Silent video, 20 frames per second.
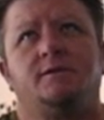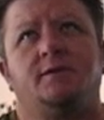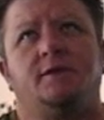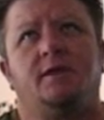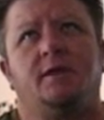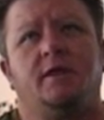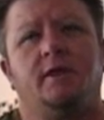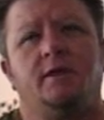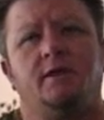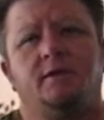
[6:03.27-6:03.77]

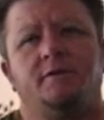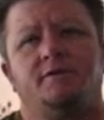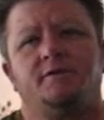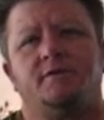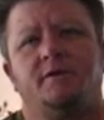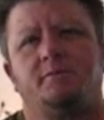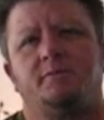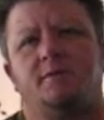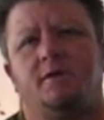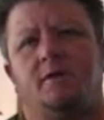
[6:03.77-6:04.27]
the end of
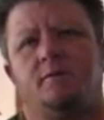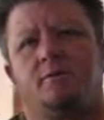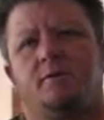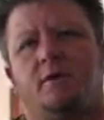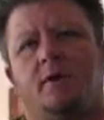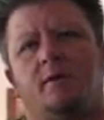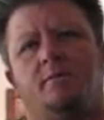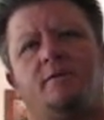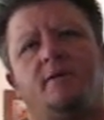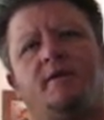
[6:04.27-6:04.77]

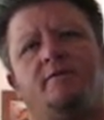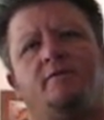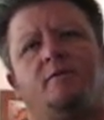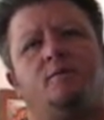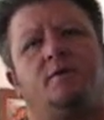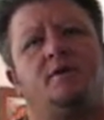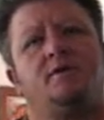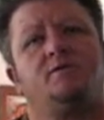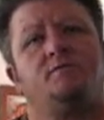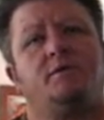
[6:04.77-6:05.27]
September, I believe
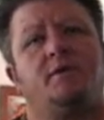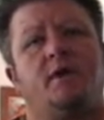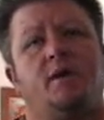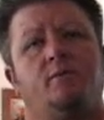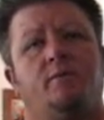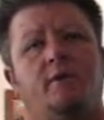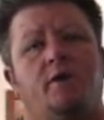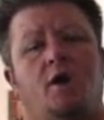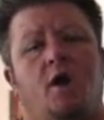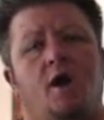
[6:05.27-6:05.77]
it was, when
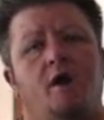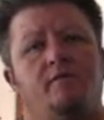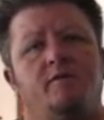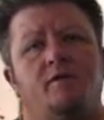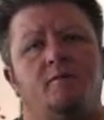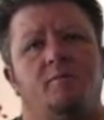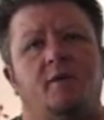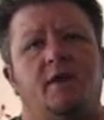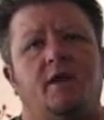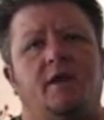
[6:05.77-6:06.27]
I went off
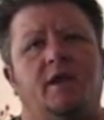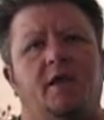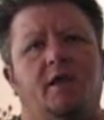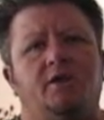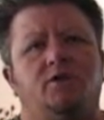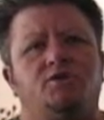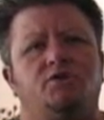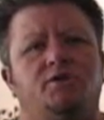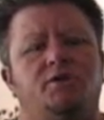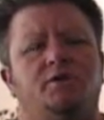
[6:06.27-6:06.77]
the
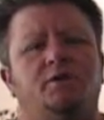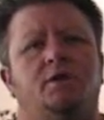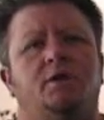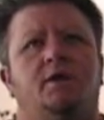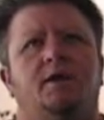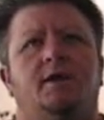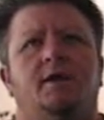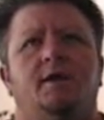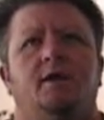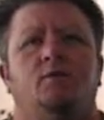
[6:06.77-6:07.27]
medication,
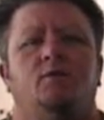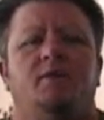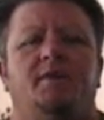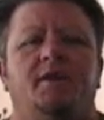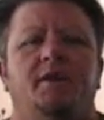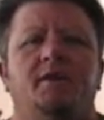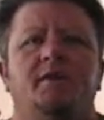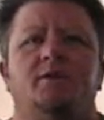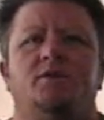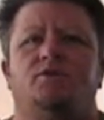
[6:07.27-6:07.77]

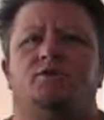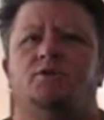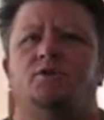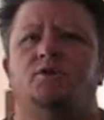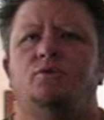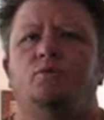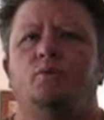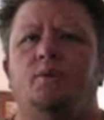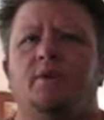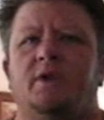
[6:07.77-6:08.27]
within the
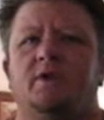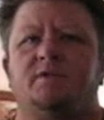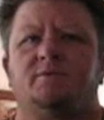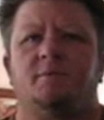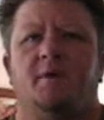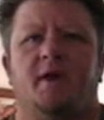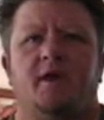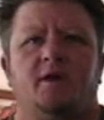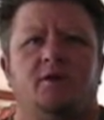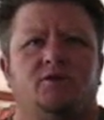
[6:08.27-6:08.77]
2 weeks,
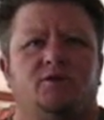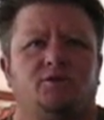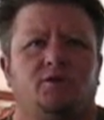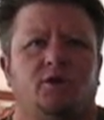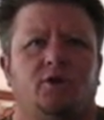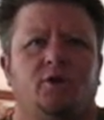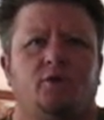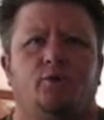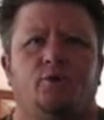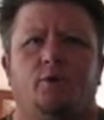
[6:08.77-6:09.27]
my hair
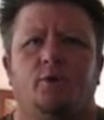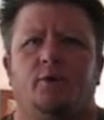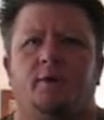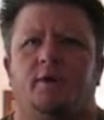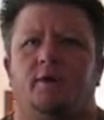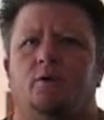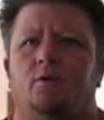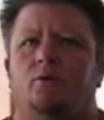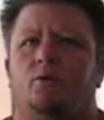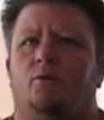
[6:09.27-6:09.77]
started
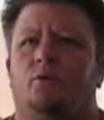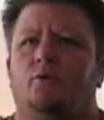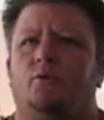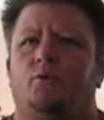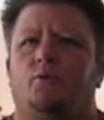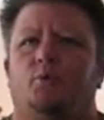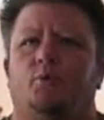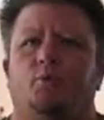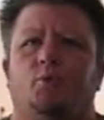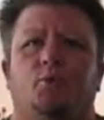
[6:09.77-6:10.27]
growing
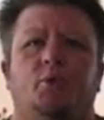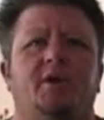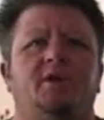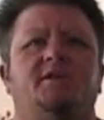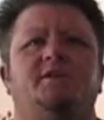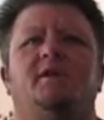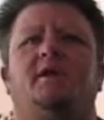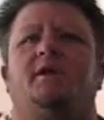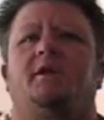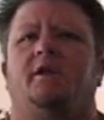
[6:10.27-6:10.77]

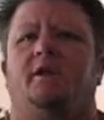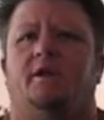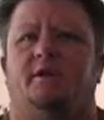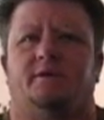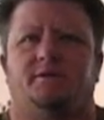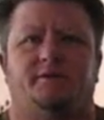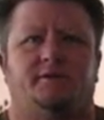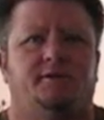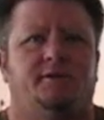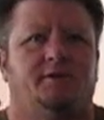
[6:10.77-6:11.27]

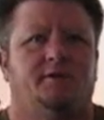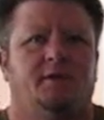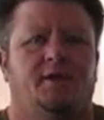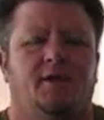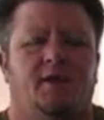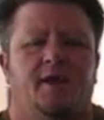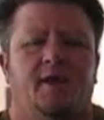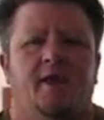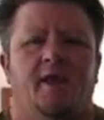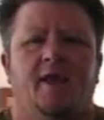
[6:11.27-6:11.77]
ridiculous.
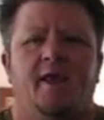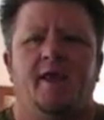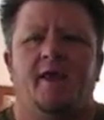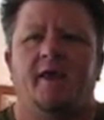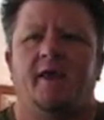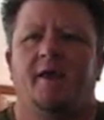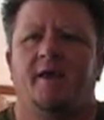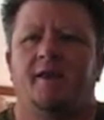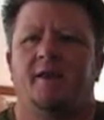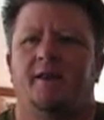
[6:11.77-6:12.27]

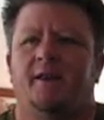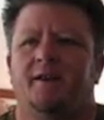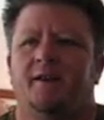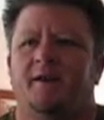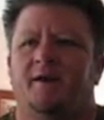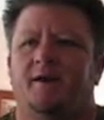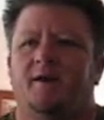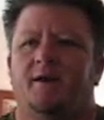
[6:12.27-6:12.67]
And